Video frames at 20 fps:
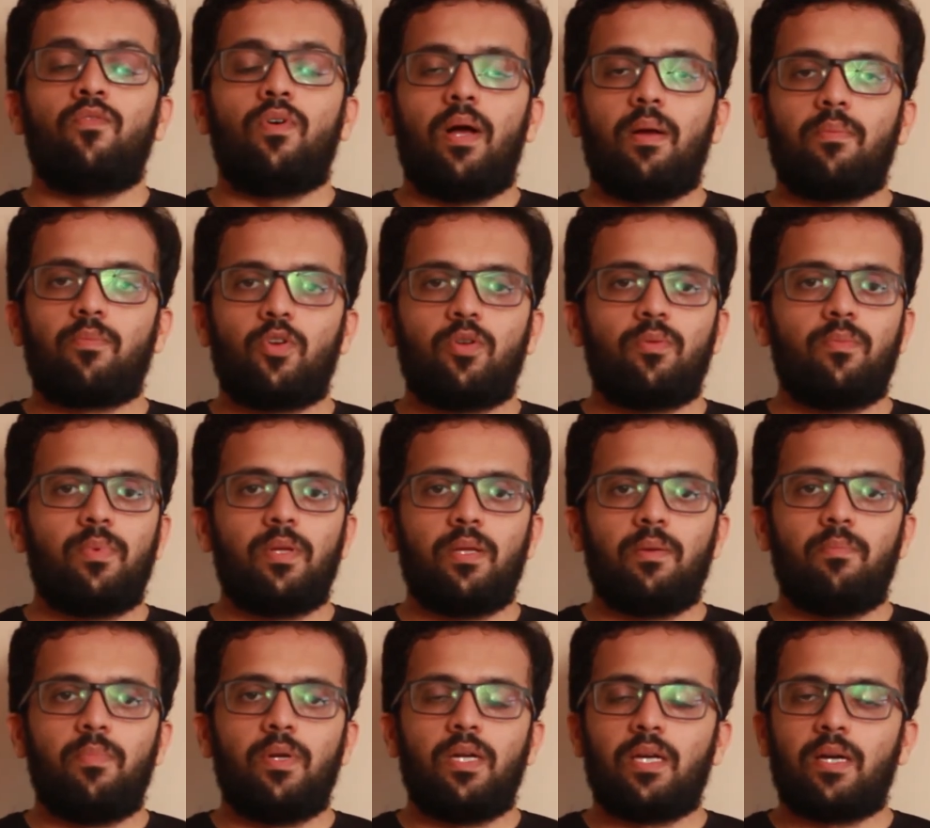I'm going to
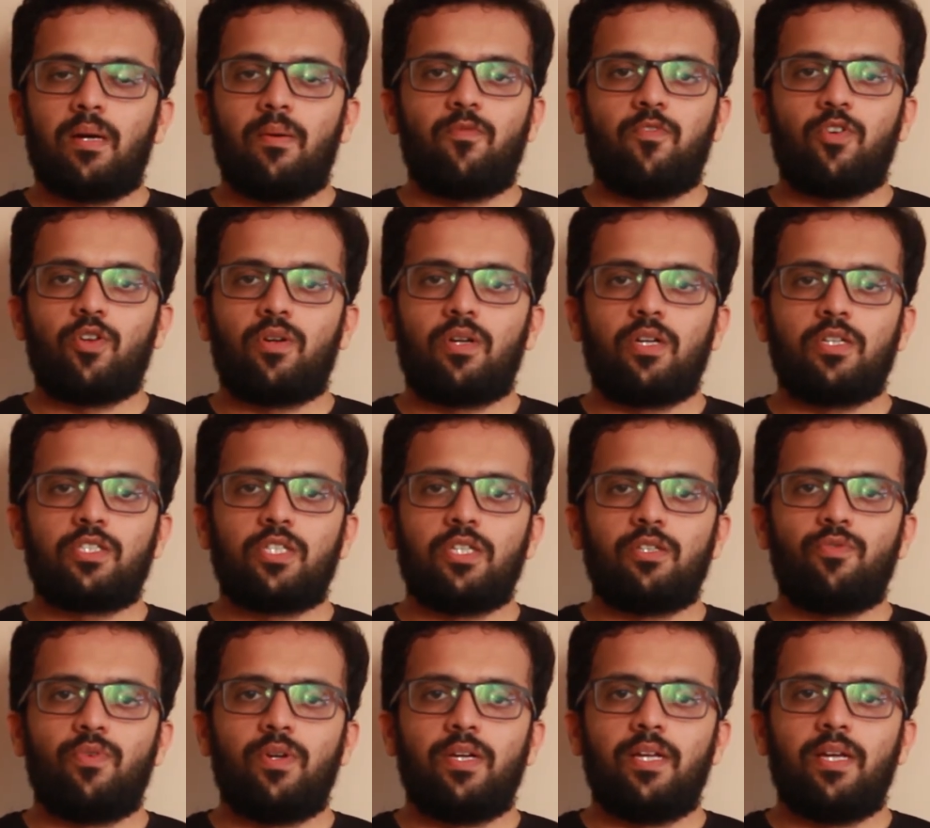be building up for Russia
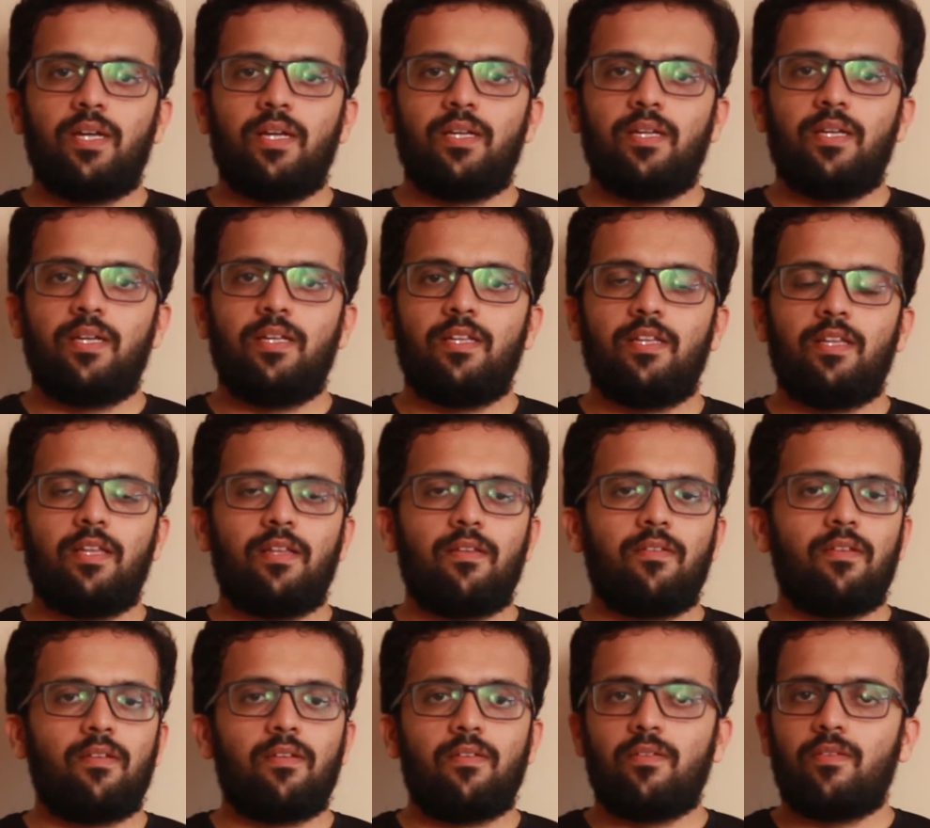
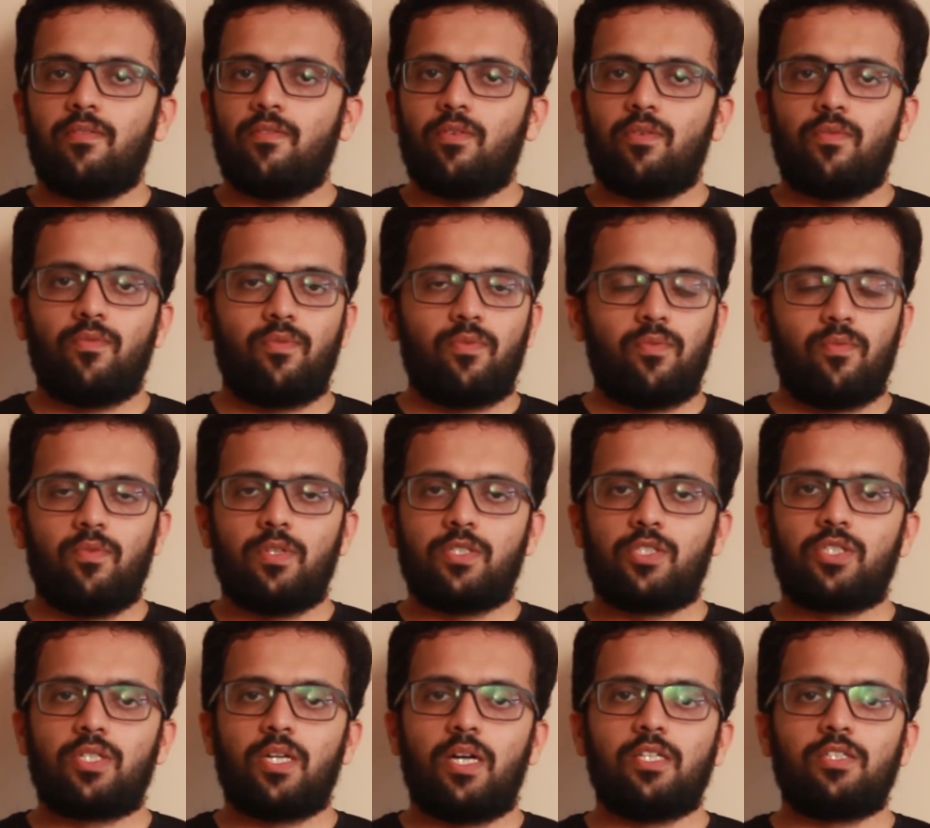2018,
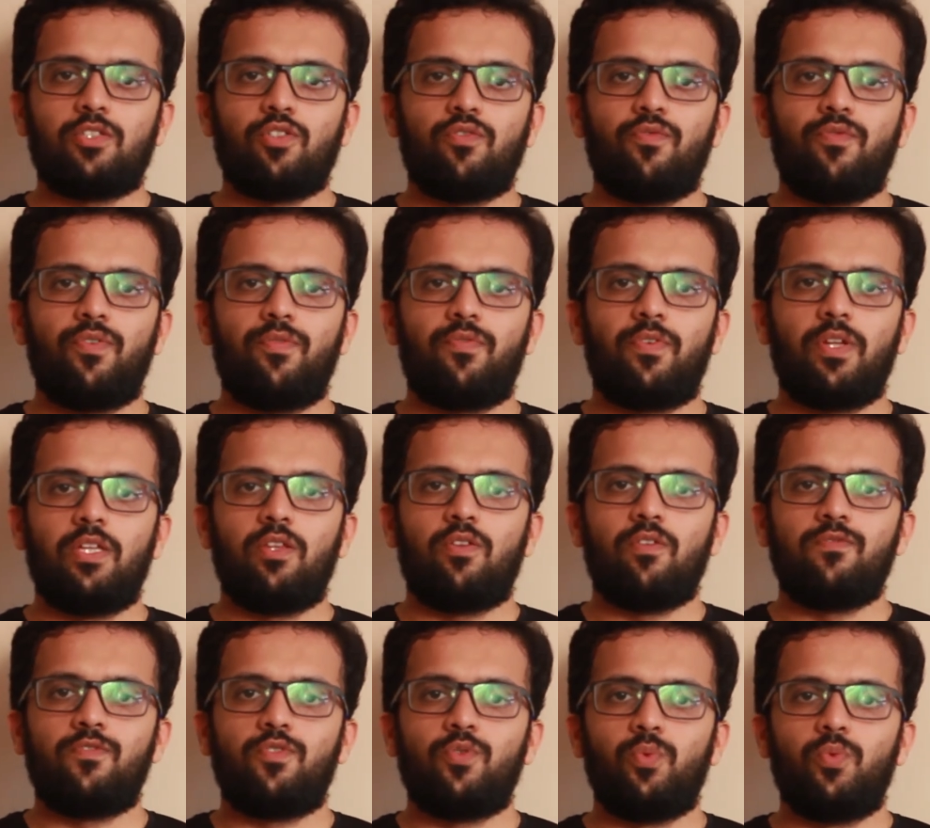which starts on the 15th
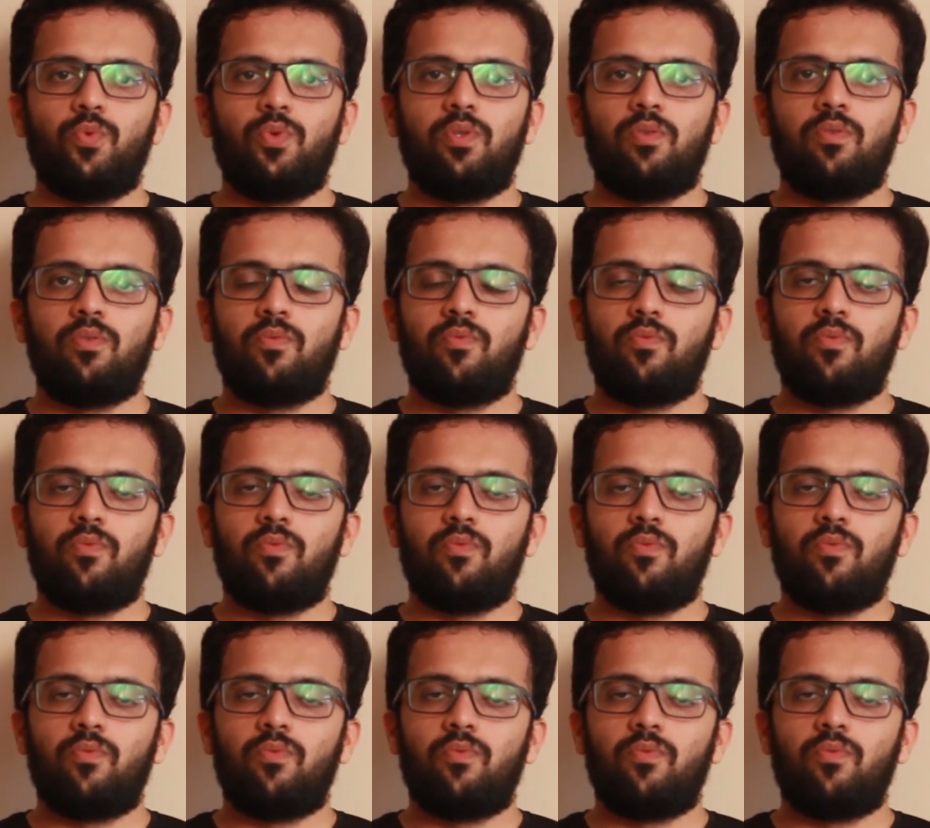of June.